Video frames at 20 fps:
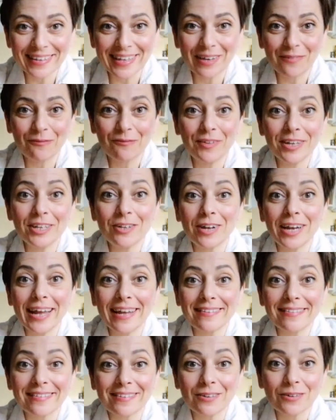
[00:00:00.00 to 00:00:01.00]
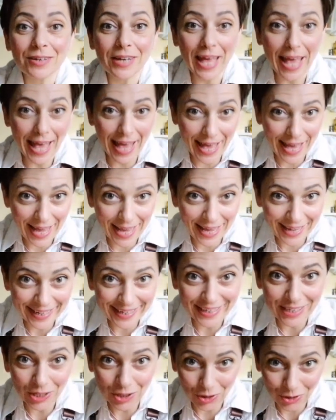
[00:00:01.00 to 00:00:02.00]
video lesson egg
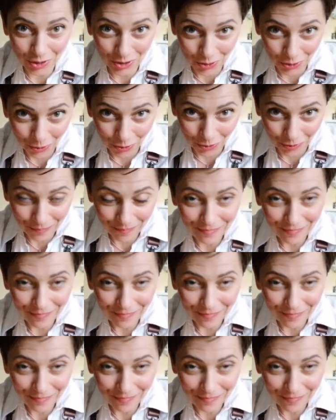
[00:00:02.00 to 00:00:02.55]
dough.